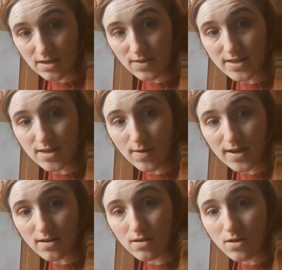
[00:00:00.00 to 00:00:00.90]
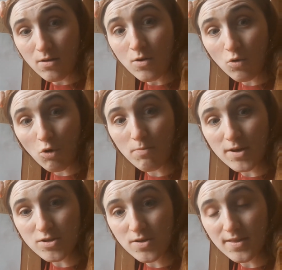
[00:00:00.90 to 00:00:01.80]
That's how I'd go
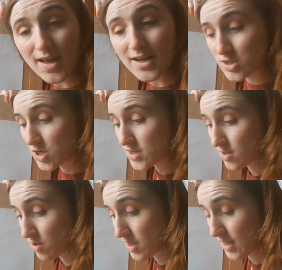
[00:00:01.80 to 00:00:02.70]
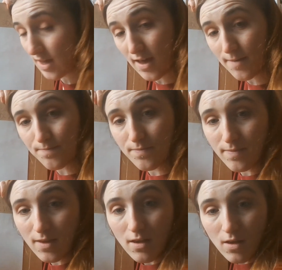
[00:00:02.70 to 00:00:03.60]
about doing that, just looking at
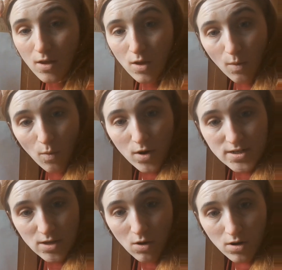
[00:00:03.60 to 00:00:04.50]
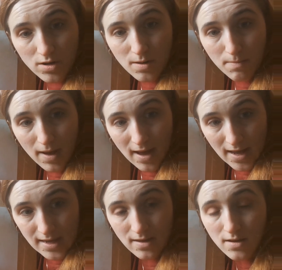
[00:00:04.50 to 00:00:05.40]
what is on
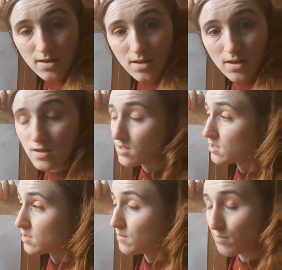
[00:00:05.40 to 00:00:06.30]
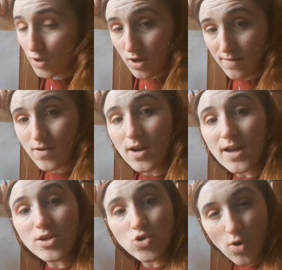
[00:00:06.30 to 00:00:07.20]
my book cover
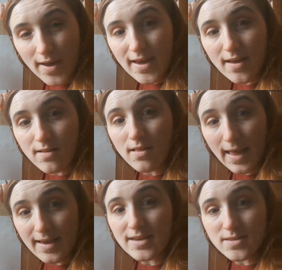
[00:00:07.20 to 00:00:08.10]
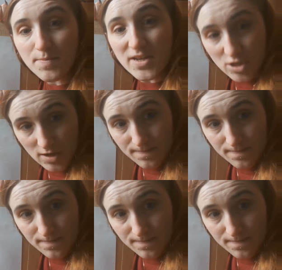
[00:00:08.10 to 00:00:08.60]
and drawing it like it's a picture.